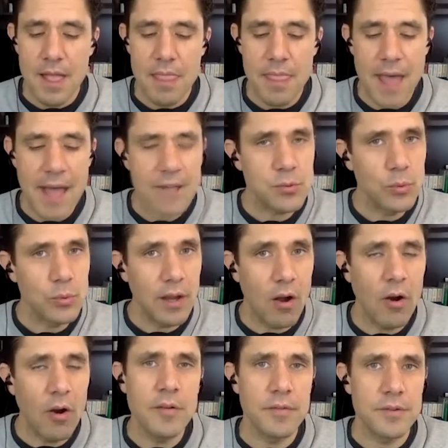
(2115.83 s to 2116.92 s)
That's really
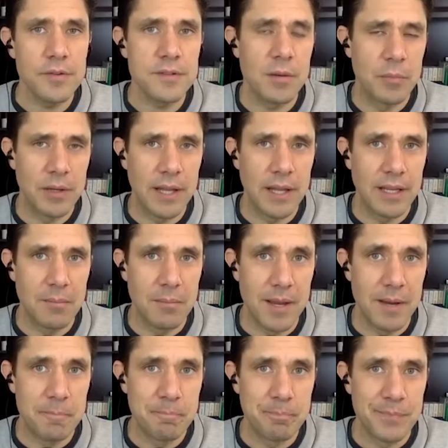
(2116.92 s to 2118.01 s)
hard for someone like me.